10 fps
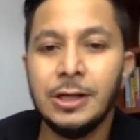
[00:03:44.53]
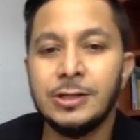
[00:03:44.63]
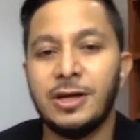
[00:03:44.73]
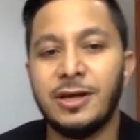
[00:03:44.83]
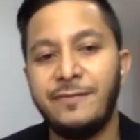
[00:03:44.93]

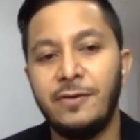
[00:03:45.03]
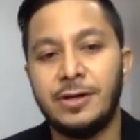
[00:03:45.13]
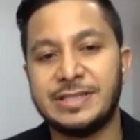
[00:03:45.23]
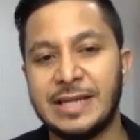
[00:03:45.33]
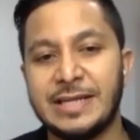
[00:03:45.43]
So I give you a
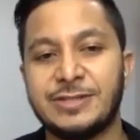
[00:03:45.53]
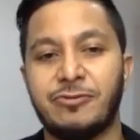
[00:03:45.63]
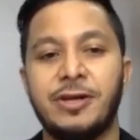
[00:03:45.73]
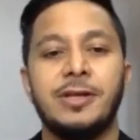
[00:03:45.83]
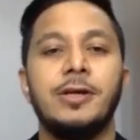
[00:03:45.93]
sense,
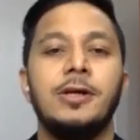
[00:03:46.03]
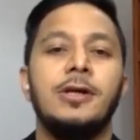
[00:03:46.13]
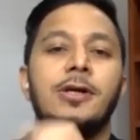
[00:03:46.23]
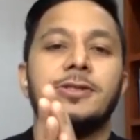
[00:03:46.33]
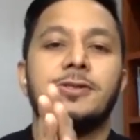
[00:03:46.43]
right?
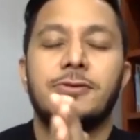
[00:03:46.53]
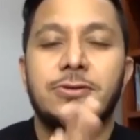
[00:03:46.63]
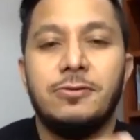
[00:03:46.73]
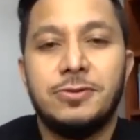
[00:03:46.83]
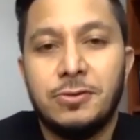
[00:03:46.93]
So
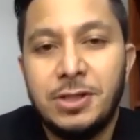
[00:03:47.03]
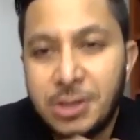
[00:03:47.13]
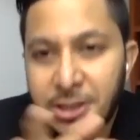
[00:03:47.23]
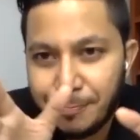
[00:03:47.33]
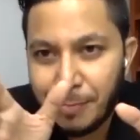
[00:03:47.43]
this
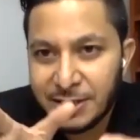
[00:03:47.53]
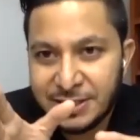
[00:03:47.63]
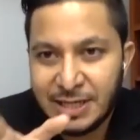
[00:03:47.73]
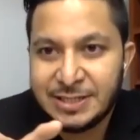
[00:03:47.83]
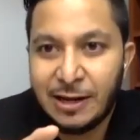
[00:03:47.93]
is
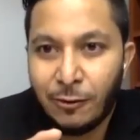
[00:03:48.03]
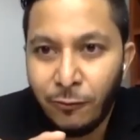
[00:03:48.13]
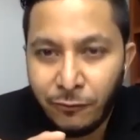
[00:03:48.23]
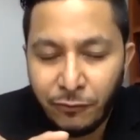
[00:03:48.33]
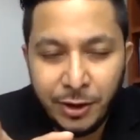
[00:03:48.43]
Bangsa
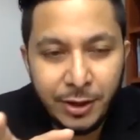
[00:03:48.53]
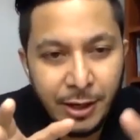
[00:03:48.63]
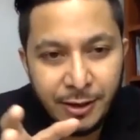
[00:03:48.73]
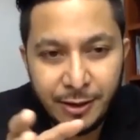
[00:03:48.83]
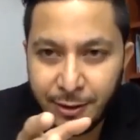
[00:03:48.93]
South, right?
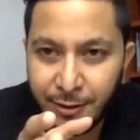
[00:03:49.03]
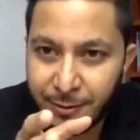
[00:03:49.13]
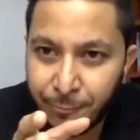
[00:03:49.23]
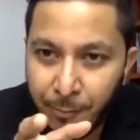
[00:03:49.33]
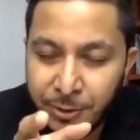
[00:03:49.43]
And the
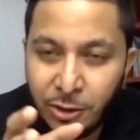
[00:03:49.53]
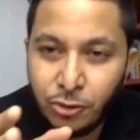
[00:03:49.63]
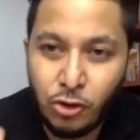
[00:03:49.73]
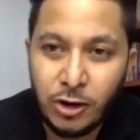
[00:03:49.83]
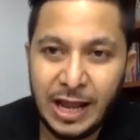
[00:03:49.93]
property on
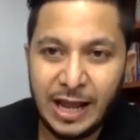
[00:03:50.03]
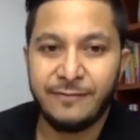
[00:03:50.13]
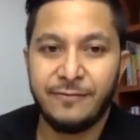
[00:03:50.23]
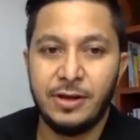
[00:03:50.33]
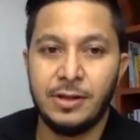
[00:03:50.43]
your
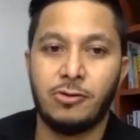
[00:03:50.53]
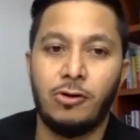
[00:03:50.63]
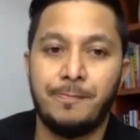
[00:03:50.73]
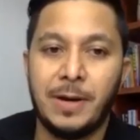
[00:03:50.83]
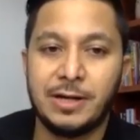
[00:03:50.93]
left is
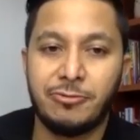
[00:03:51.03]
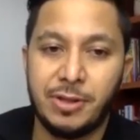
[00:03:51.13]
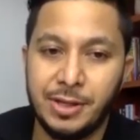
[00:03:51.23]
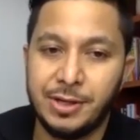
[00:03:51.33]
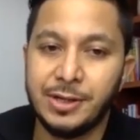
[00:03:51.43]
called Park
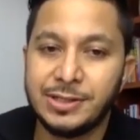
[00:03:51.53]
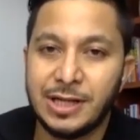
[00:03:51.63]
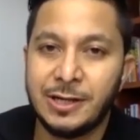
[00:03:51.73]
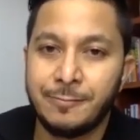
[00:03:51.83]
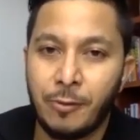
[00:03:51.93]
Residence,
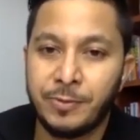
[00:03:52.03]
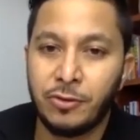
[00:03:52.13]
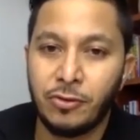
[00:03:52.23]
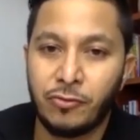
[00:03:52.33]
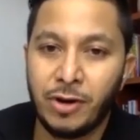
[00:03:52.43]
and the property
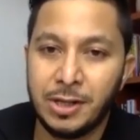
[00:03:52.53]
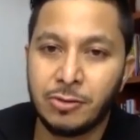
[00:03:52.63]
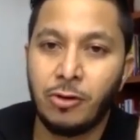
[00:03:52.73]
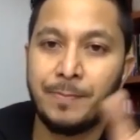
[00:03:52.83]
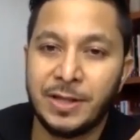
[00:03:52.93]
on your right is
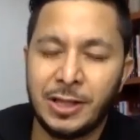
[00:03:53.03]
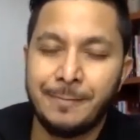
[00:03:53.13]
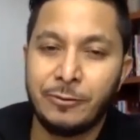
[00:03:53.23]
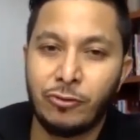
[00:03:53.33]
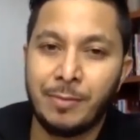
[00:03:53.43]
called Pantai
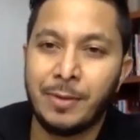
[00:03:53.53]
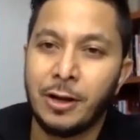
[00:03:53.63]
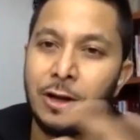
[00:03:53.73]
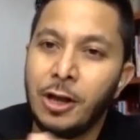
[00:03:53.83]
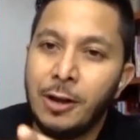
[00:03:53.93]
Panorama.
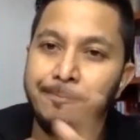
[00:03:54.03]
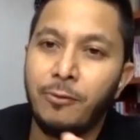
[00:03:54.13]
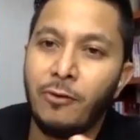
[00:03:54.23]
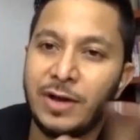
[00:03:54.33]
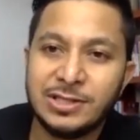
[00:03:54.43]

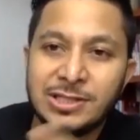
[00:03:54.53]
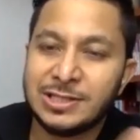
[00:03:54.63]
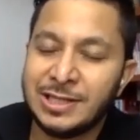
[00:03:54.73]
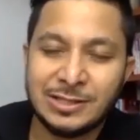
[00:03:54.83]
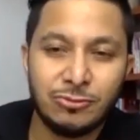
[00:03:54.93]
Both are
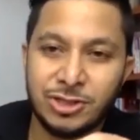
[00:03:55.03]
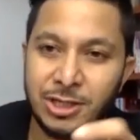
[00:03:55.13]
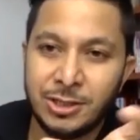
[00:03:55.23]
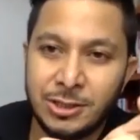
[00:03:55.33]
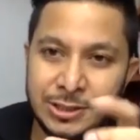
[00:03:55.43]
just next to each
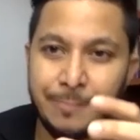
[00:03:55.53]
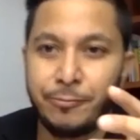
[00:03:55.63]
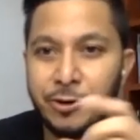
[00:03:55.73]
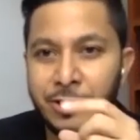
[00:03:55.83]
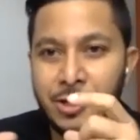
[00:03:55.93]
other,
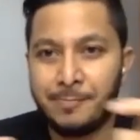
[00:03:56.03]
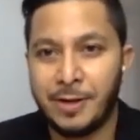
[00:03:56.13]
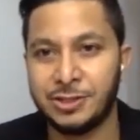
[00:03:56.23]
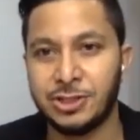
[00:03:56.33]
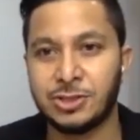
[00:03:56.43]
separated
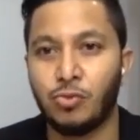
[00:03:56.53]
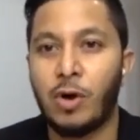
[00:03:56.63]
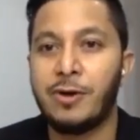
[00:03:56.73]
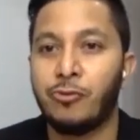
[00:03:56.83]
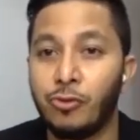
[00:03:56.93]
by just
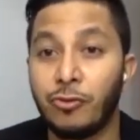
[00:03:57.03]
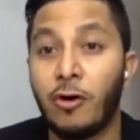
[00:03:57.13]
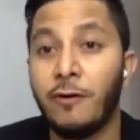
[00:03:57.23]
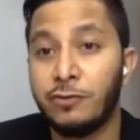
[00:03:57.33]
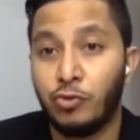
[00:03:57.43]
one road
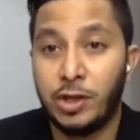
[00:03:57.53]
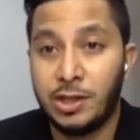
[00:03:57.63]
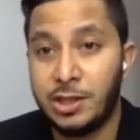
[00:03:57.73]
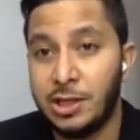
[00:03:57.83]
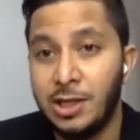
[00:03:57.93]
of
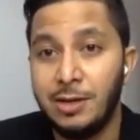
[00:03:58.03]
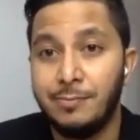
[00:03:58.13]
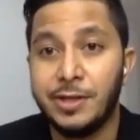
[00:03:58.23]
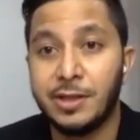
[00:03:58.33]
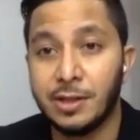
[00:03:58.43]
20
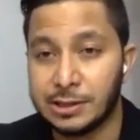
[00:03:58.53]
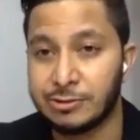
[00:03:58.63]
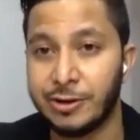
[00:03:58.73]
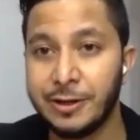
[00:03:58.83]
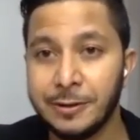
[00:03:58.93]
meters,
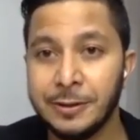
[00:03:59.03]
right?